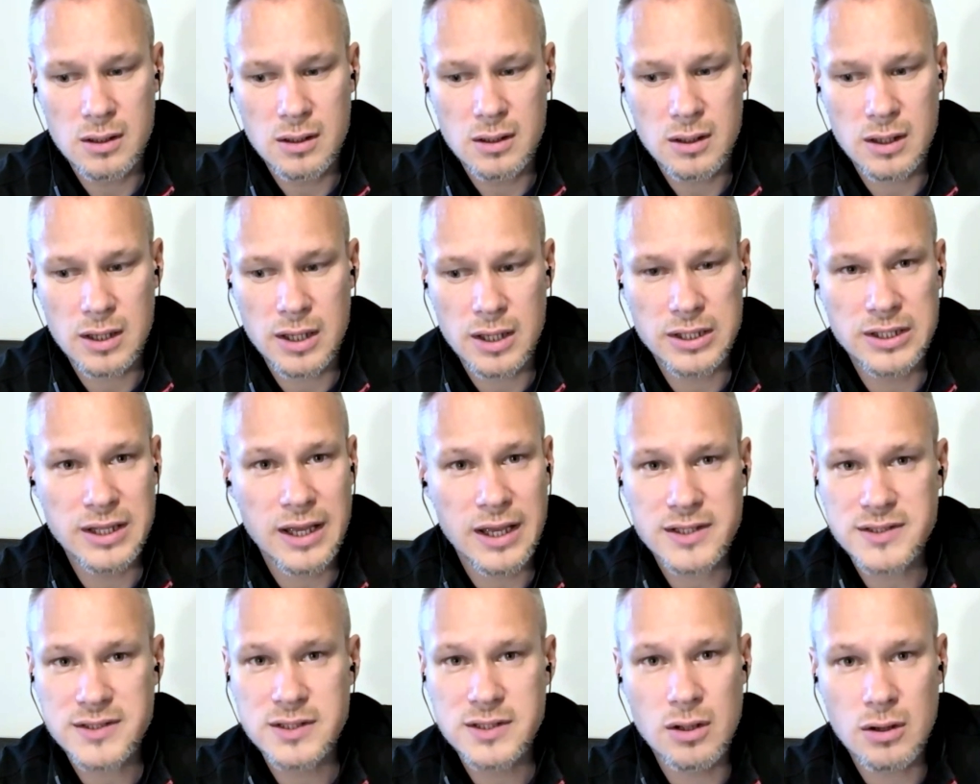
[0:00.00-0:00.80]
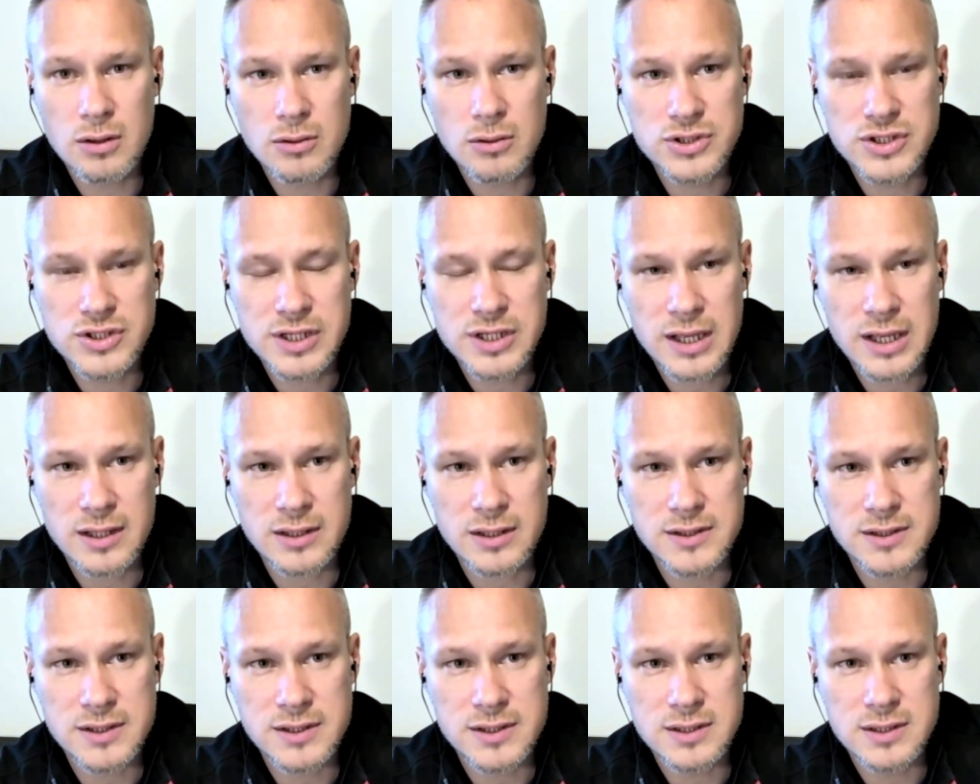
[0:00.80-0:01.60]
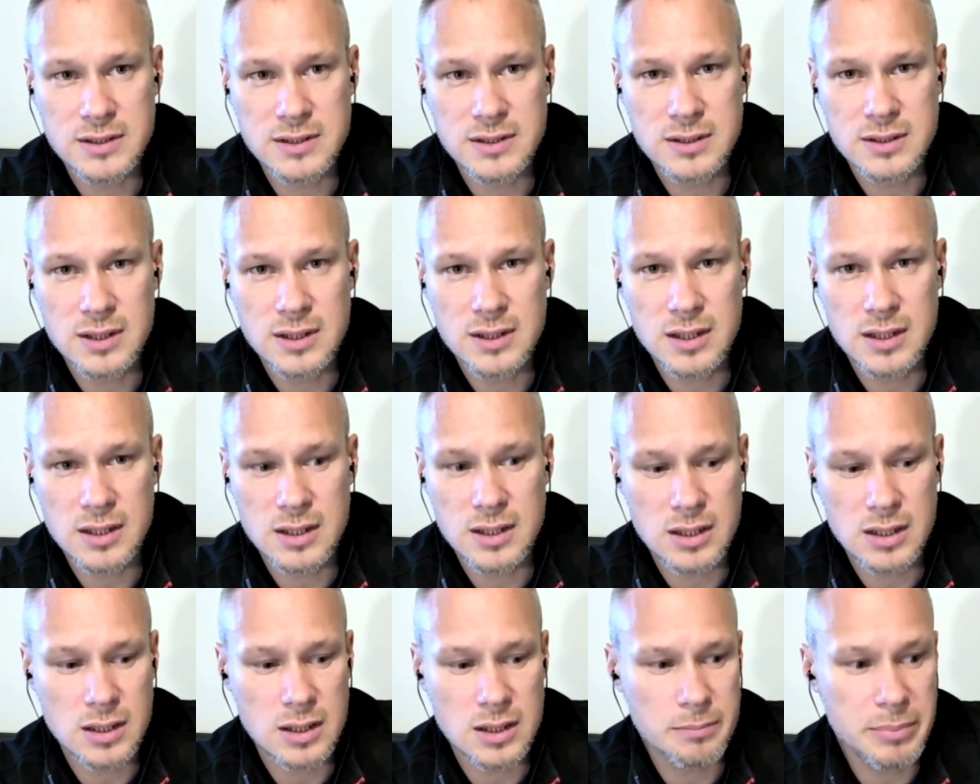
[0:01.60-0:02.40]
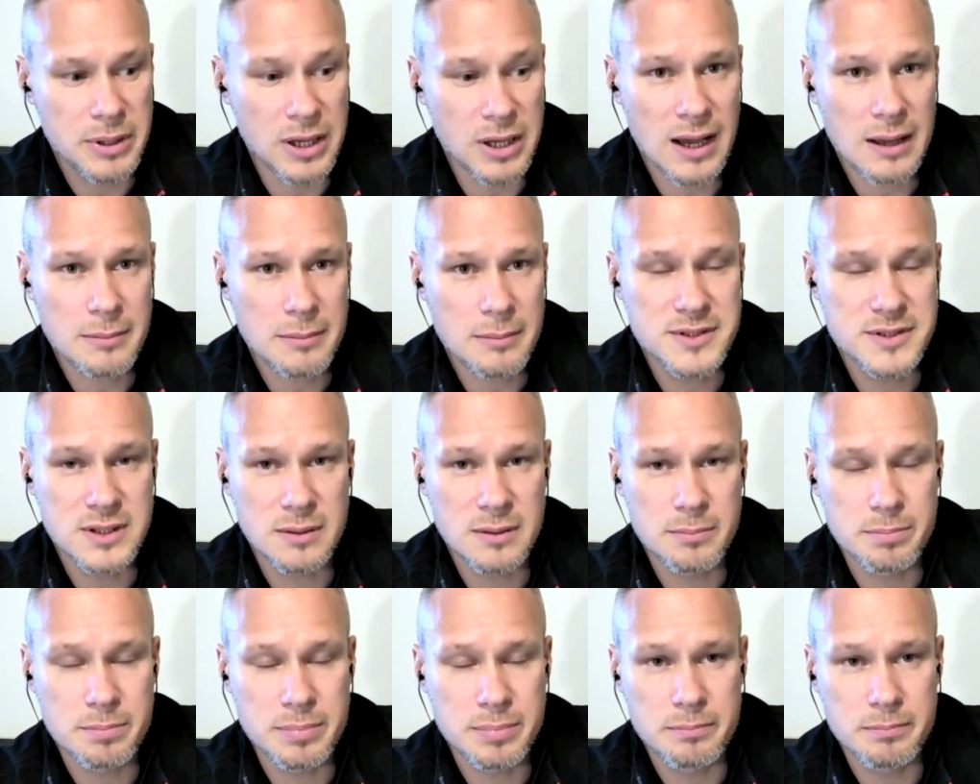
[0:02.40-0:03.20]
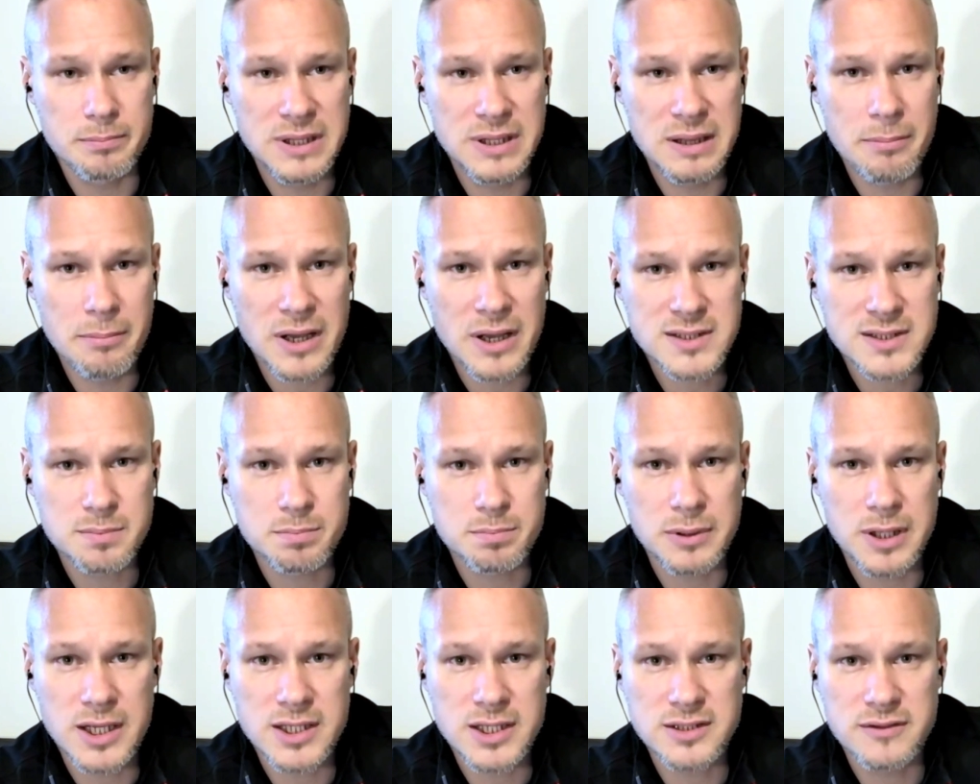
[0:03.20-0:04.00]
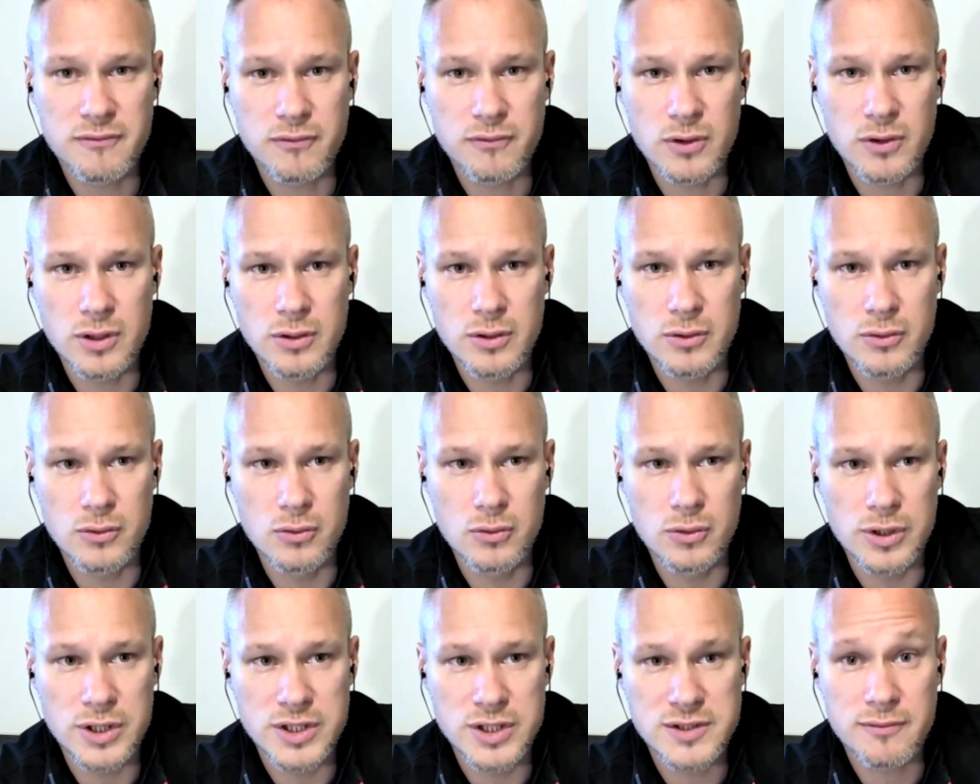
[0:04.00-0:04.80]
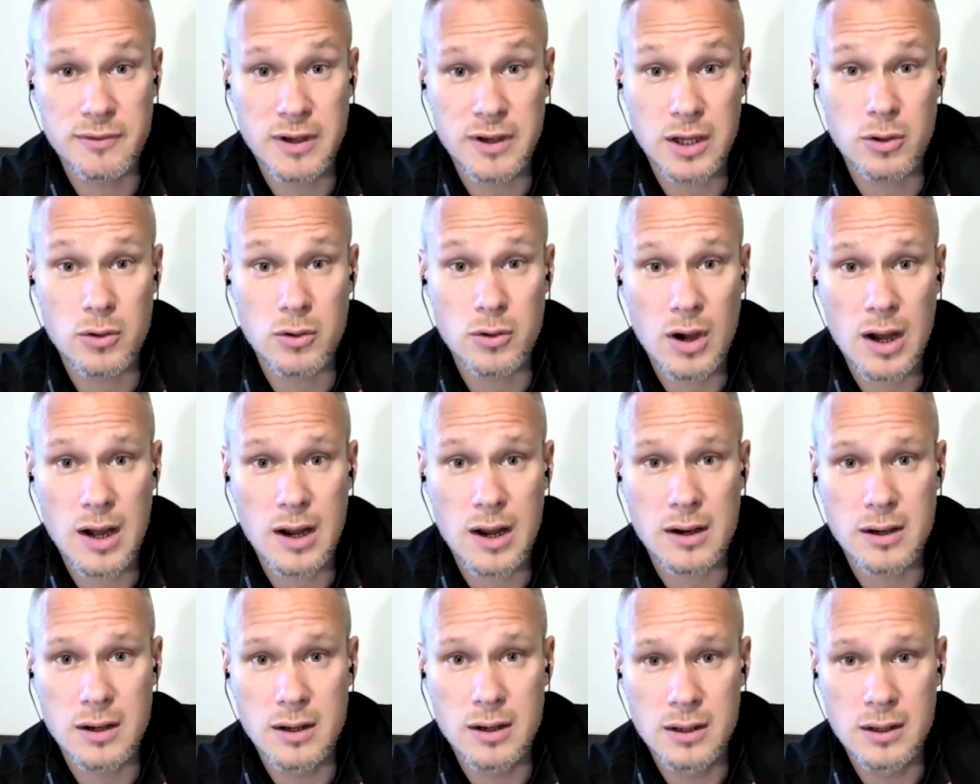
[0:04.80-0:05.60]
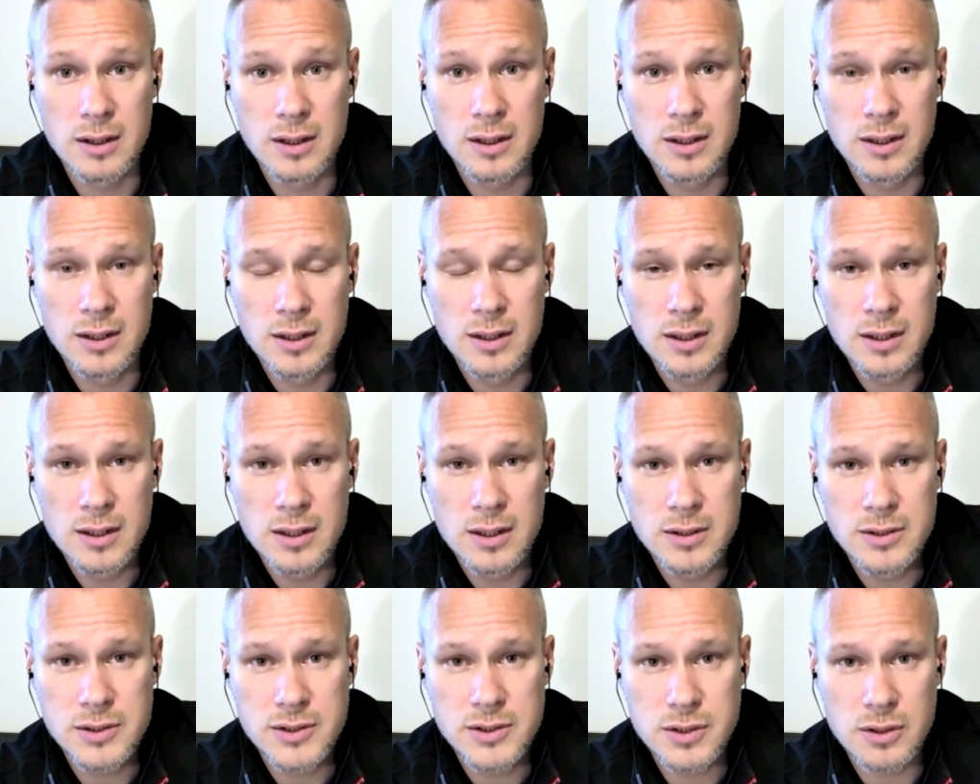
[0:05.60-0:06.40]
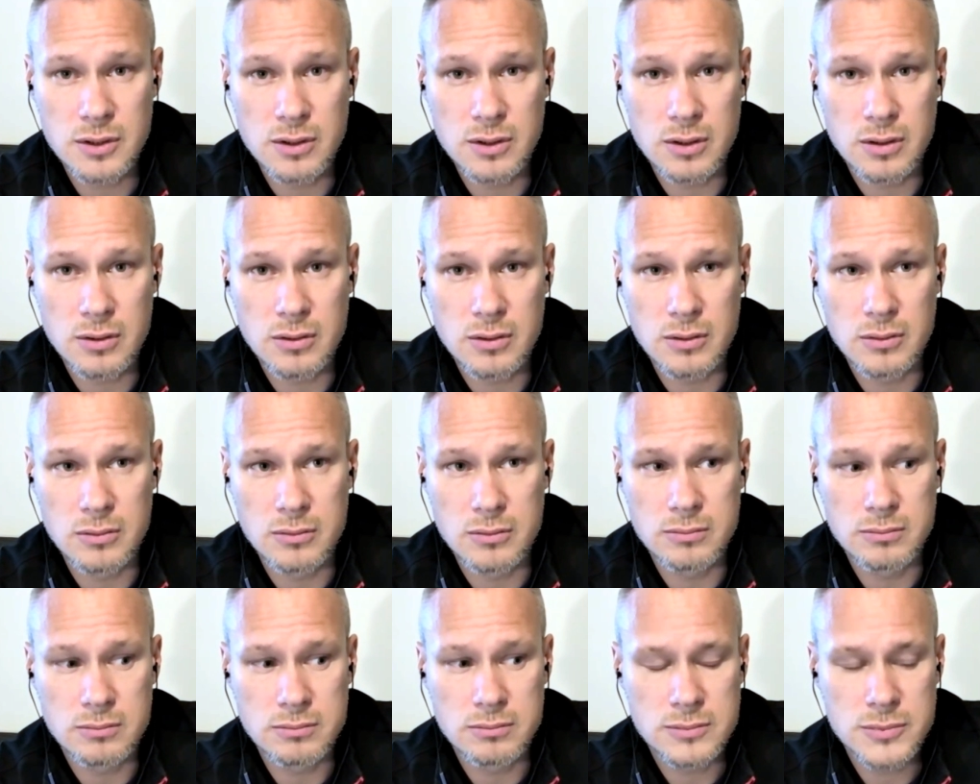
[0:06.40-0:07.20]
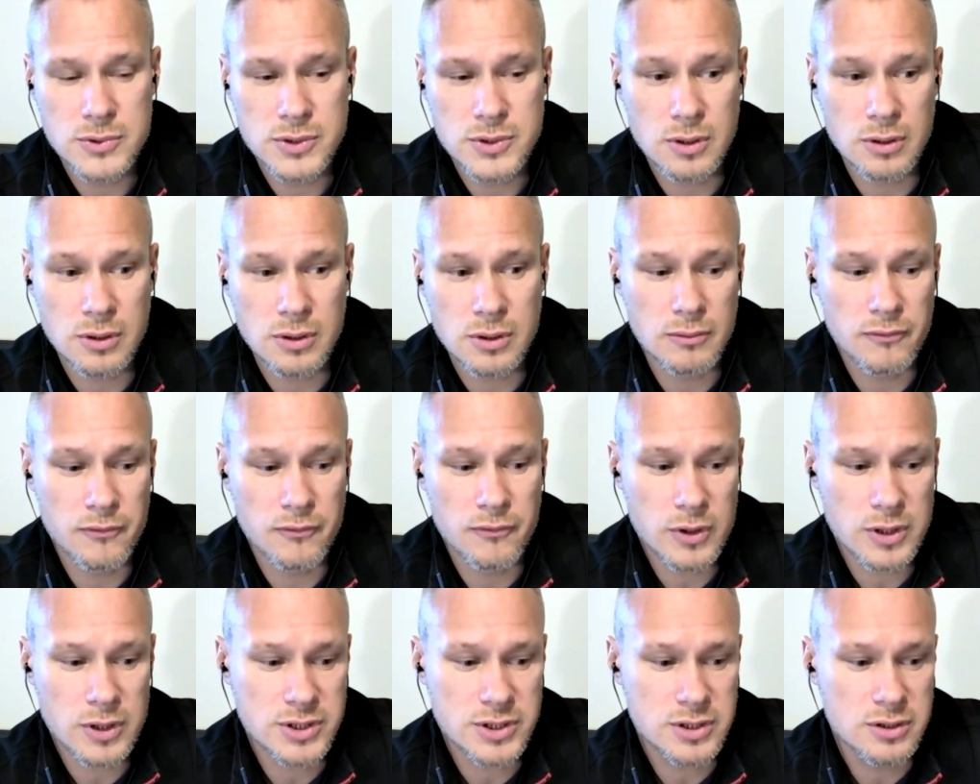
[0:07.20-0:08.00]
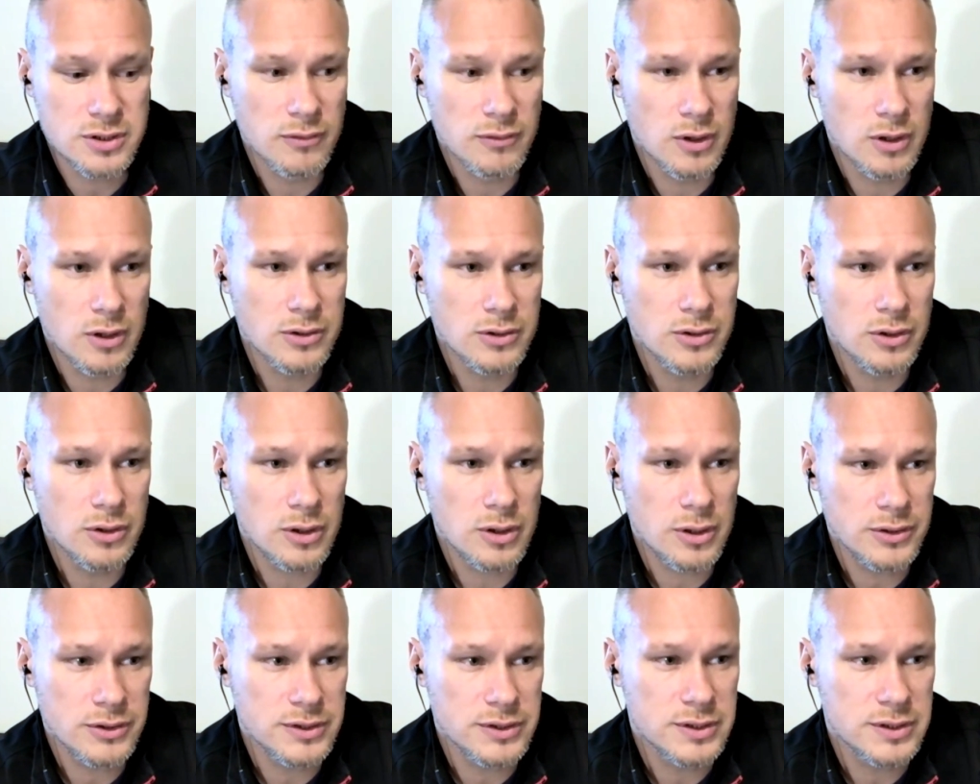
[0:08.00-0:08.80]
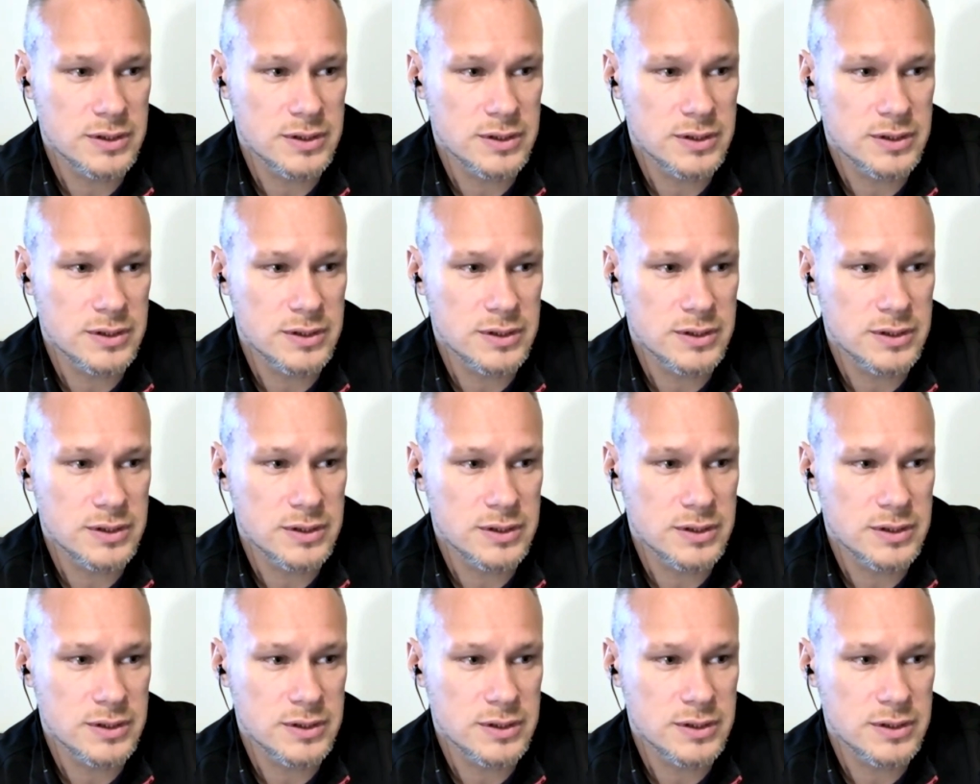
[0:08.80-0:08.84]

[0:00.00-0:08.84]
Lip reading: It has no sense. Perhaps the best place for you is where you are. So right. So first of all, don't